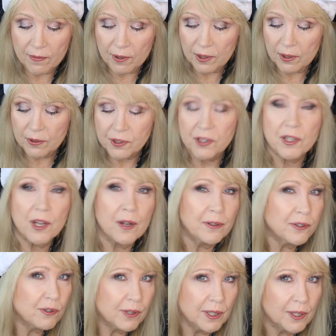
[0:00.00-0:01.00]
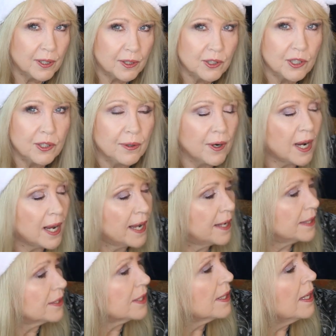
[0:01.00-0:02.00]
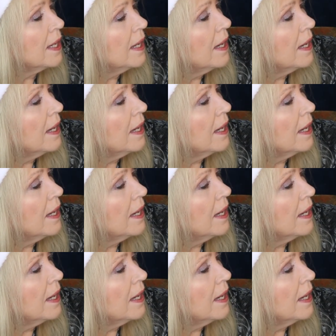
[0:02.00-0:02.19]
a little sultry look to your eyes.